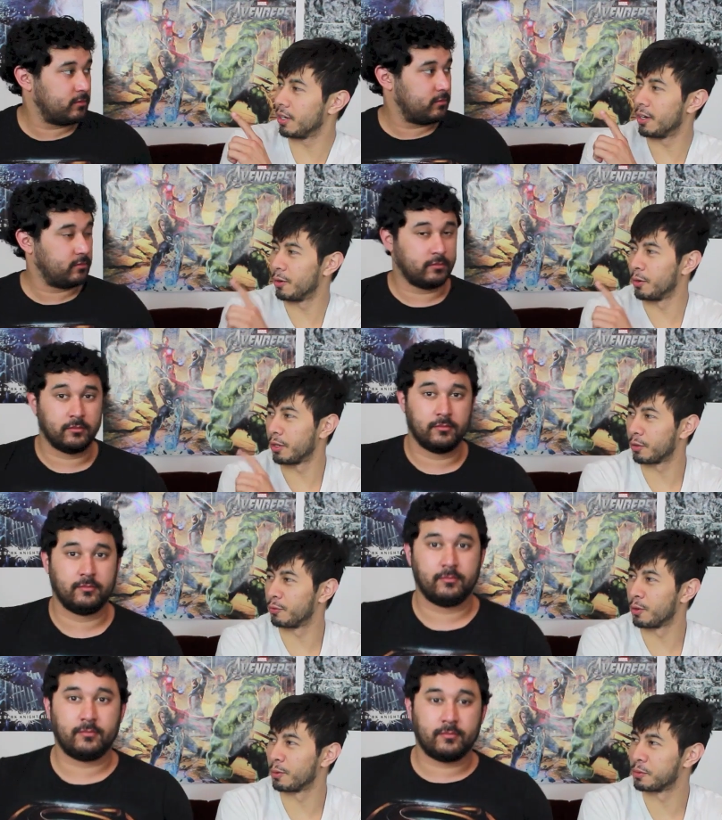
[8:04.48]
Speaker 1: uh, one other
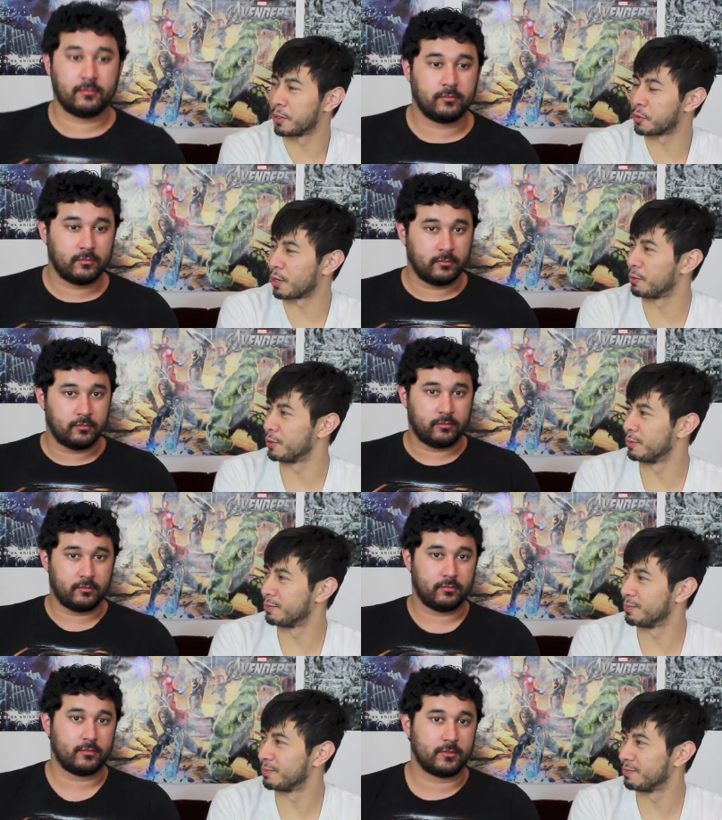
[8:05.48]
form of space travel.
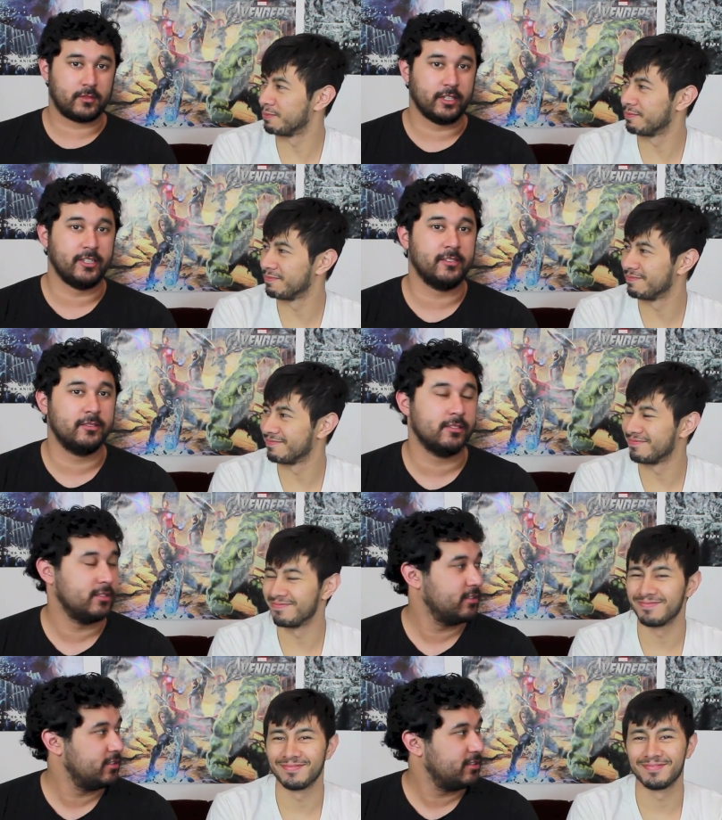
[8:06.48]
Good.
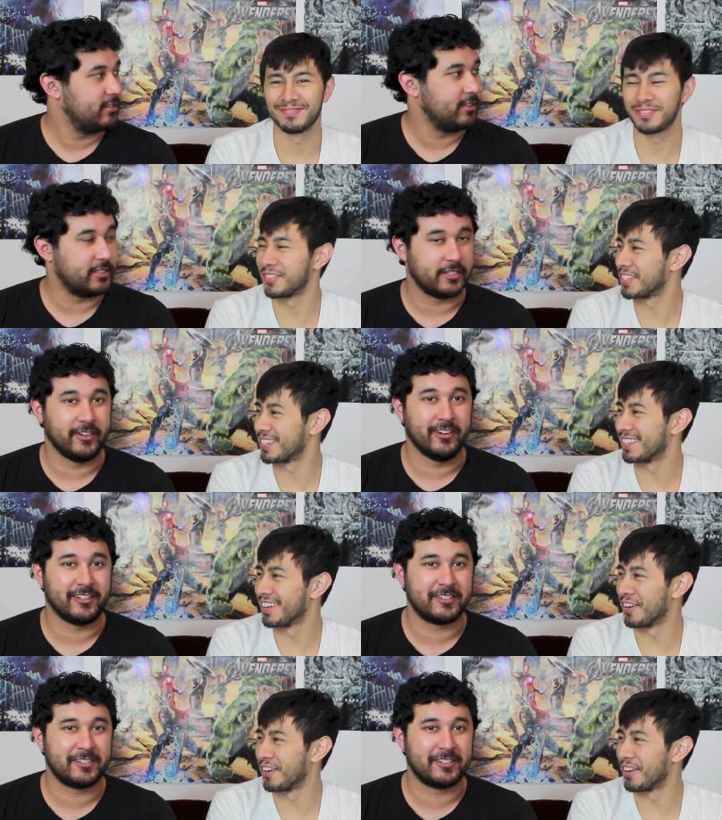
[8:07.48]
Let's hear it.